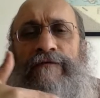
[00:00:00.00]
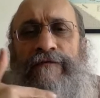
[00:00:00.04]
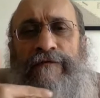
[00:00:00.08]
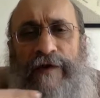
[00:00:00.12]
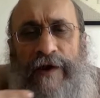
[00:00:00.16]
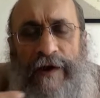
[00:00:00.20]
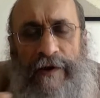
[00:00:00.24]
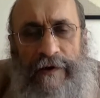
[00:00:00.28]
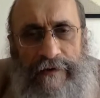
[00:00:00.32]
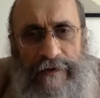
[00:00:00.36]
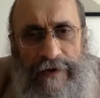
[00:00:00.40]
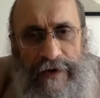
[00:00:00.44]

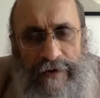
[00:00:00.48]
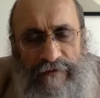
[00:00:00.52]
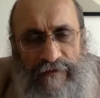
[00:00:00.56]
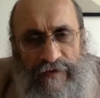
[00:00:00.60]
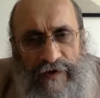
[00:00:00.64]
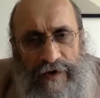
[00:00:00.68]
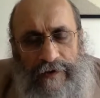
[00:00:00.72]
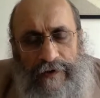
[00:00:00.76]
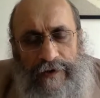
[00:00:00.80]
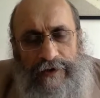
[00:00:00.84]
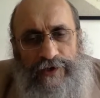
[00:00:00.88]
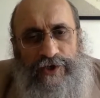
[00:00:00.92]
very,
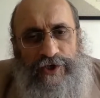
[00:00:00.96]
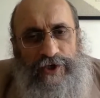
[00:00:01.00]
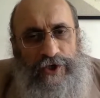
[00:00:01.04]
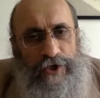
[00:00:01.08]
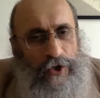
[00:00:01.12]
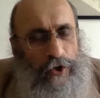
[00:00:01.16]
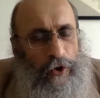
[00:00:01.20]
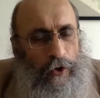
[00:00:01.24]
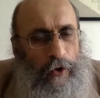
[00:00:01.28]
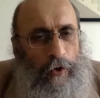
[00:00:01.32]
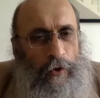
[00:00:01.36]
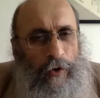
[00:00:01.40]
very
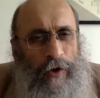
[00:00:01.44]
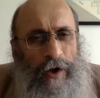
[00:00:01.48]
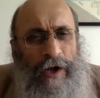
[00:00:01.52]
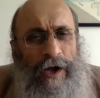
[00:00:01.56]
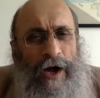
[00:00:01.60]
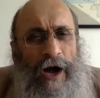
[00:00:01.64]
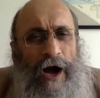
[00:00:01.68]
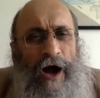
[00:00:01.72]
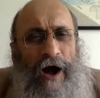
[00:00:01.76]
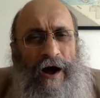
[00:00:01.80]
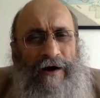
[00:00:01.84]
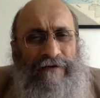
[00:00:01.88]

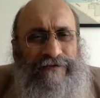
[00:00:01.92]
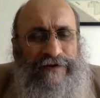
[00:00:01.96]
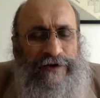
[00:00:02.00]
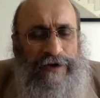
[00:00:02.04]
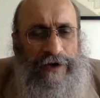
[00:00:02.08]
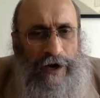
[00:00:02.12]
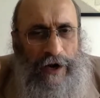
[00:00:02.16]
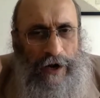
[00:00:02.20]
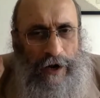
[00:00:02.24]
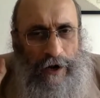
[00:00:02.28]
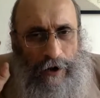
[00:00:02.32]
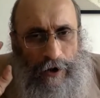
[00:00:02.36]
slow,
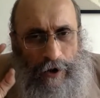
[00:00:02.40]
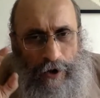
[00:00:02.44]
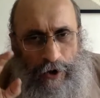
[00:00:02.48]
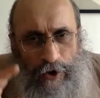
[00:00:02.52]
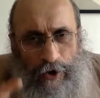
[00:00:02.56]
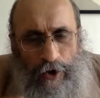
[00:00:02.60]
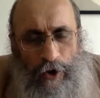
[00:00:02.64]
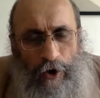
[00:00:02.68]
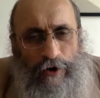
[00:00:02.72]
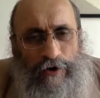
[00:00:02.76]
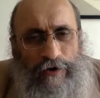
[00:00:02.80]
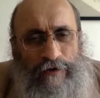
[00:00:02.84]
after a
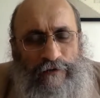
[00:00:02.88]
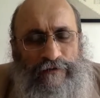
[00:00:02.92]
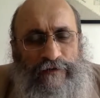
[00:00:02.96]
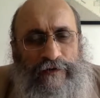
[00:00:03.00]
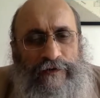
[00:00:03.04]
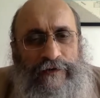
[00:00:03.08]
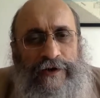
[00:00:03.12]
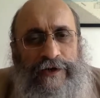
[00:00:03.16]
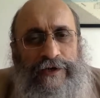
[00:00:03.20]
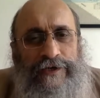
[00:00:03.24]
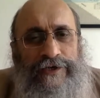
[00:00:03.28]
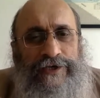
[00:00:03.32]
lot
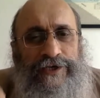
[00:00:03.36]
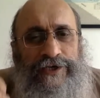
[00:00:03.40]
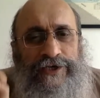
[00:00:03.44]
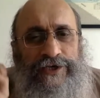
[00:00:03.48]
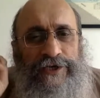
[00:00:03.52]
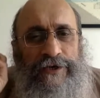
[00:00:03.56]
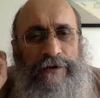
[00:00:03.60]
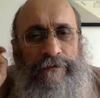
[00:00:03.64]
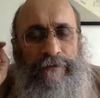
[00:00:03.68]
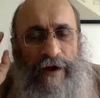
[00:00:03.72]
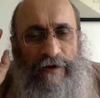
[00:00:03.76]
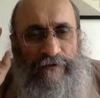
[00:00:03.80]
of
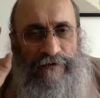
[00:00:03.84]
criticism,